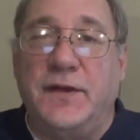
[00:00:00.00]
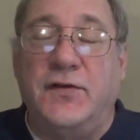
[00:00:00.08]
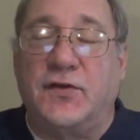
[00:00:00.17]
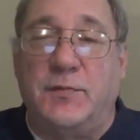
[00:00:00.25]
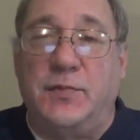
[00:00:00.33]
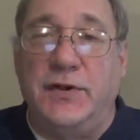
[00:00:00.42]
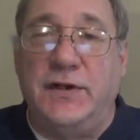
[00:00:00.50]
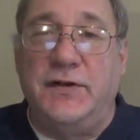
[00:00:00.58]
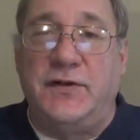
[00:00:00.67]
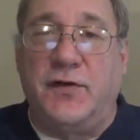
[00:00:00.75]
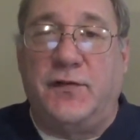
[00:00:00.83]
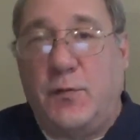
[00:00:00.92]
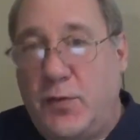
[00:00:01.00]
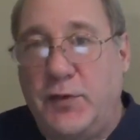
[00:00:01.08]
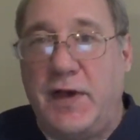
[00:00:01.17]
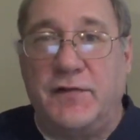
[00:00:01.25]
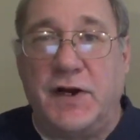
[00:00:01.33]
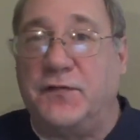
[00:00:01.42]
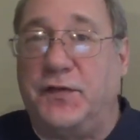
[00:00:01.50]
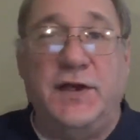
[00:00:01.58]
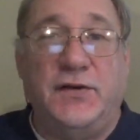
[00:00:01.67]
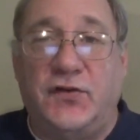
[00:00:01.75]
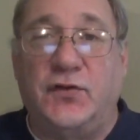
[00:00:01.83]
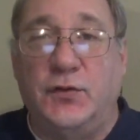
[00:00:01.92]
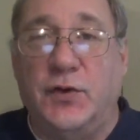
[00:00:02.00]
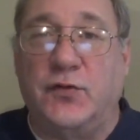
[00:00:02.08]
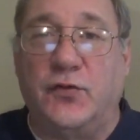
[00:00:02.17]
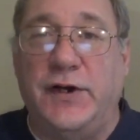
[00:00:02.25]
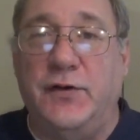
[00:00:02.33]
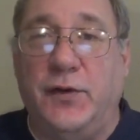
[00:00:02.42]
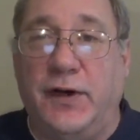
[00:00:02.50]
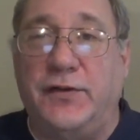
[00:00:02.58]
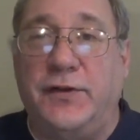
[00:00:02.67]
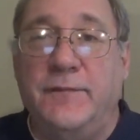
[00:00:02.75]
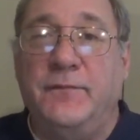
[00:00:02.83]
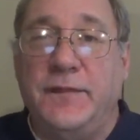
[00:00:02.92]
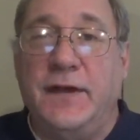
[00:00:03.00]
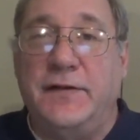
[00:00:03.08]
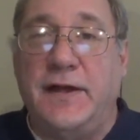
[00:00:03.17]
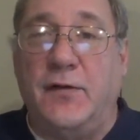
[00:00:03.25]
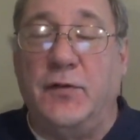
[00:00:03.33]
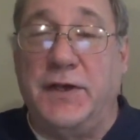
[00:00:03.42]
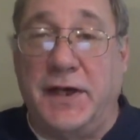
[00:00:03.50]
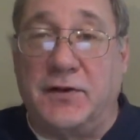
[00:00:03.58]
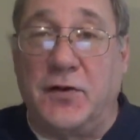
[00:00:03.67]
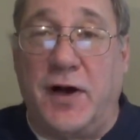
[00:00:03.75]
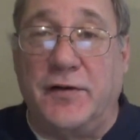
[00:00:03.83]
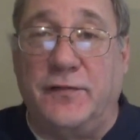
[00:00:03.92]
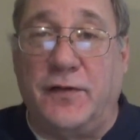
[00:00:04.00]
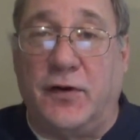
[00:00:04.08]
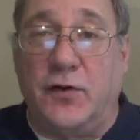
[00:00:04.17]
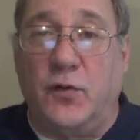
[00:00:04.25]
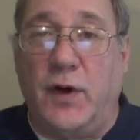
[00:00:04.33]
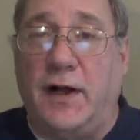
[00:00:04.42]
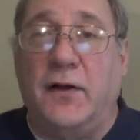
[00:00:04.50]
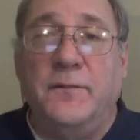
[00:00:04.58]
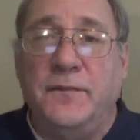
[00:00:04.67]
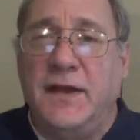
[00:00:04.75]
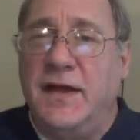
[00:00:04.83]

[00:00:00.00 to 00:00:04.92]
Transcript: is completely different, but we have enough things to agree with that we get along very well.